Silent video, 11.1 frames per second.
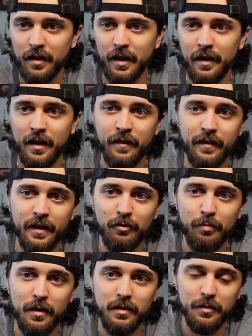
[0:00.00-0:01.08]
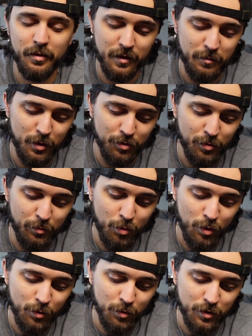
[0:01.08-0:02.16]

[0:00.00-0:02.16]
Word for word: And I think it's probably one of the most important